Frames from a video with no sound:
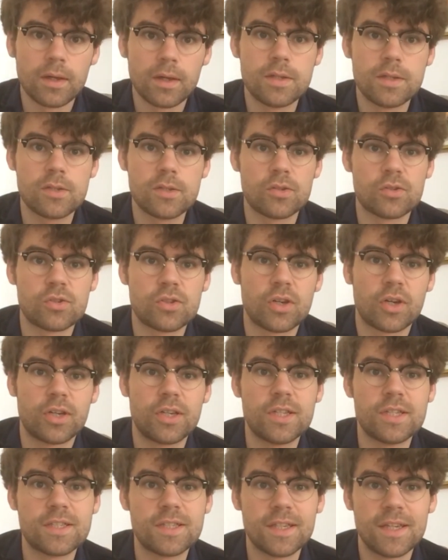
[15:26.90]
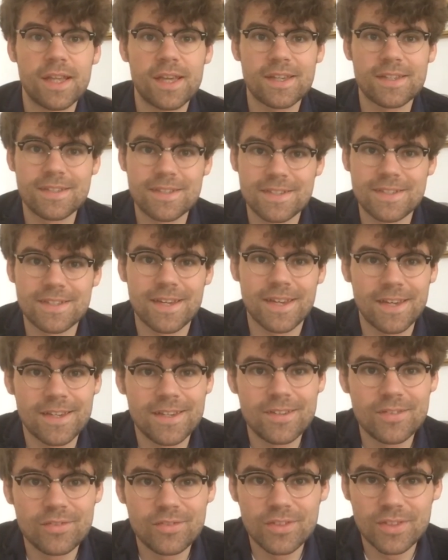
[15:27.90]
He's also got his legs
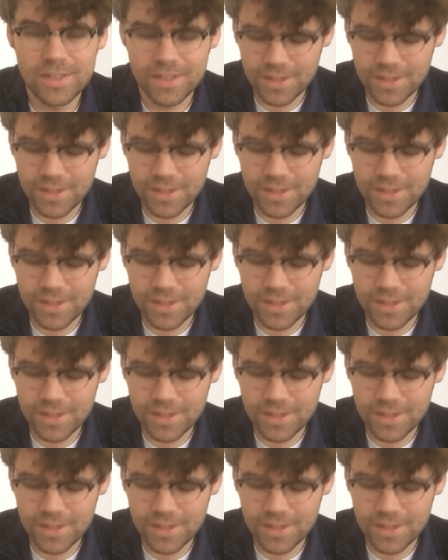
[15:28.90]
shaved.